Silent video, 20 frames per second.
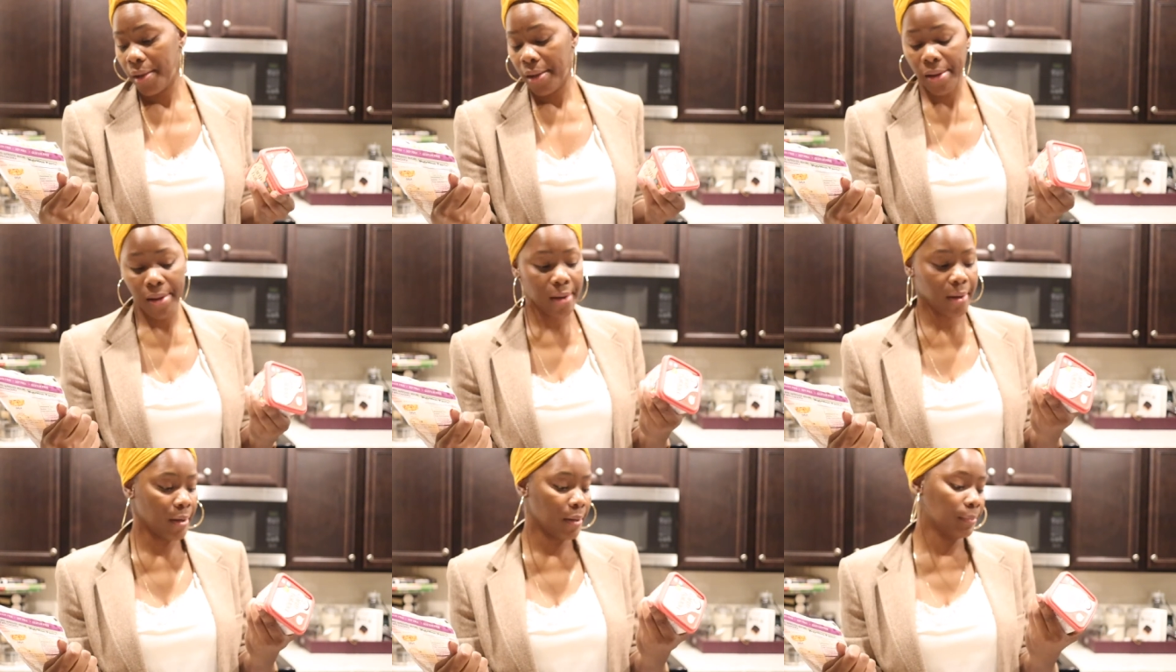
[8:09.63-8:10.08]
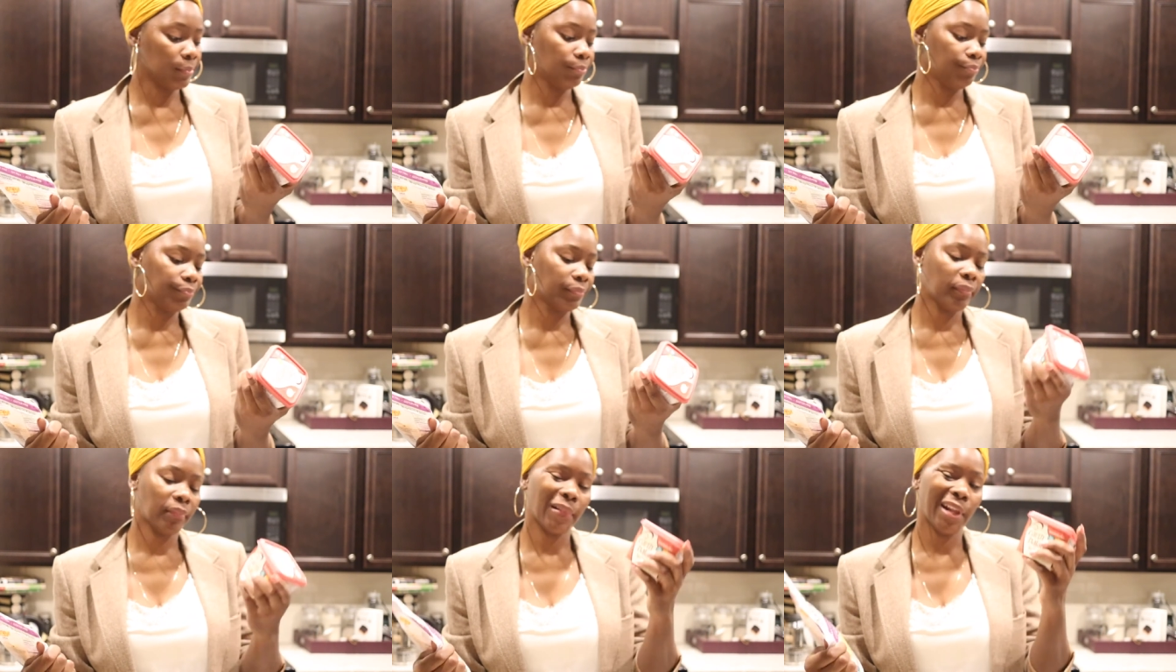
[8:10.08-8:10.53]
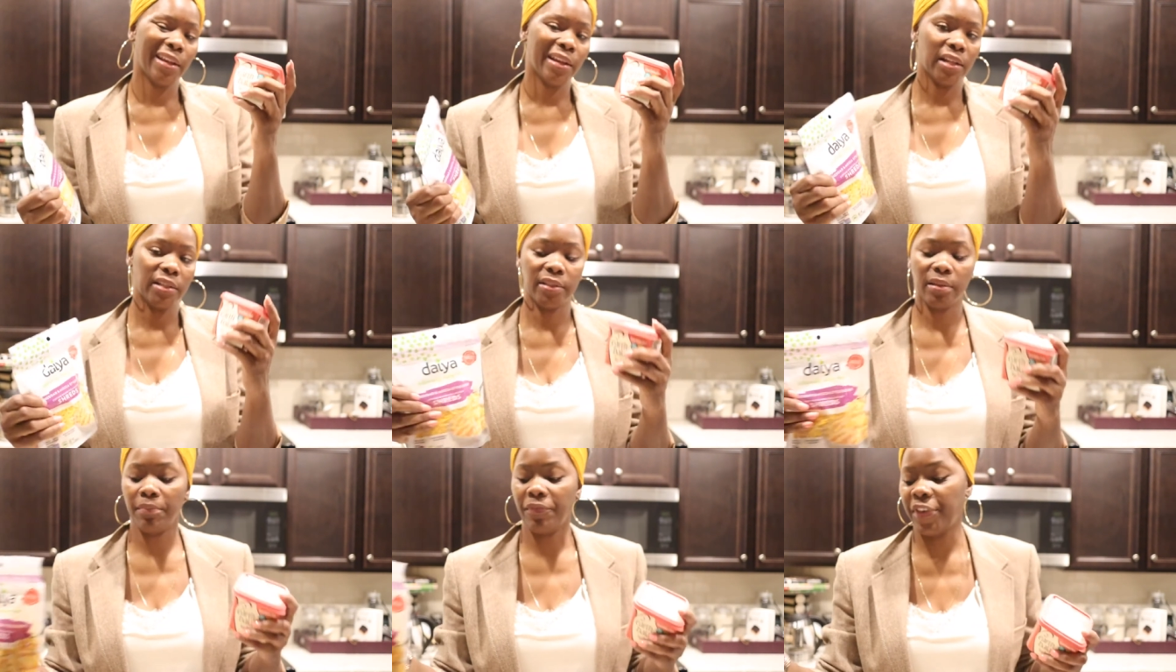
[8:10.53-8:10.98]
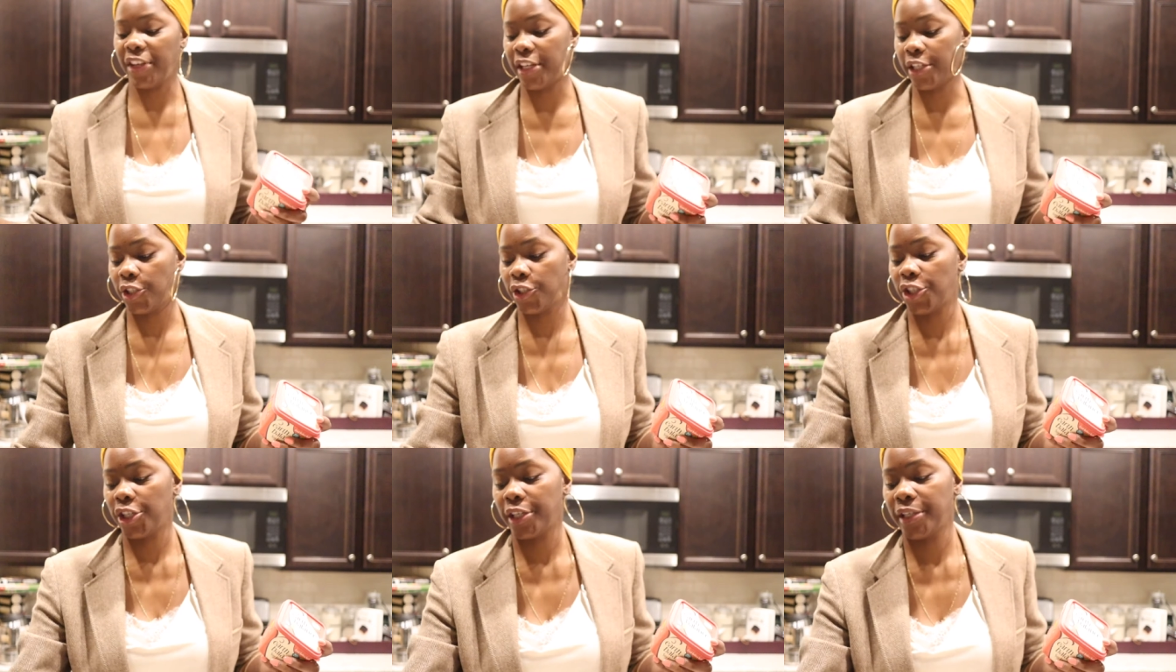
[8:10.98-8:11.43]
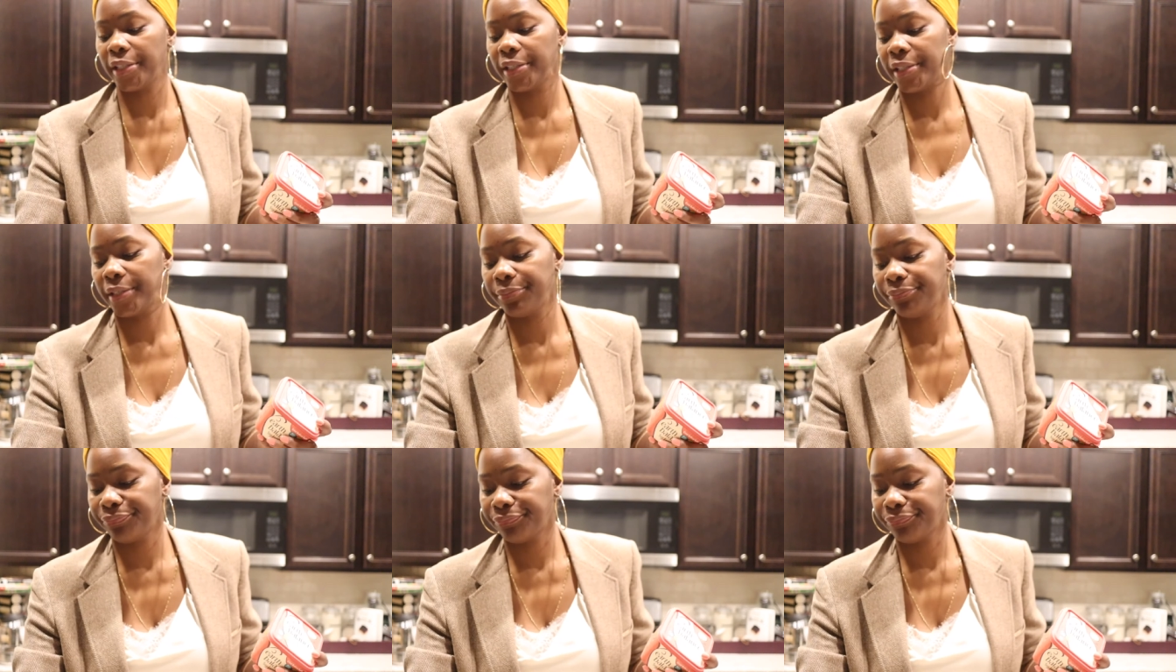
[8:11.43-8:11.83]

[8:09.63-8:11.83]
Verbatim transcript: um, and then some vegan cheese.